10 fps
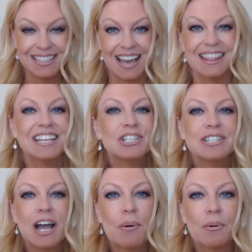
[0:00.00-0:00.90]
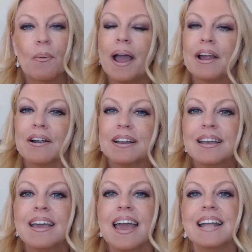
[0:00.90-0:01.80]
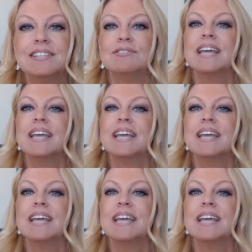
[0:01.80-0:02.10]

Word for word: And that's just how we're wired. It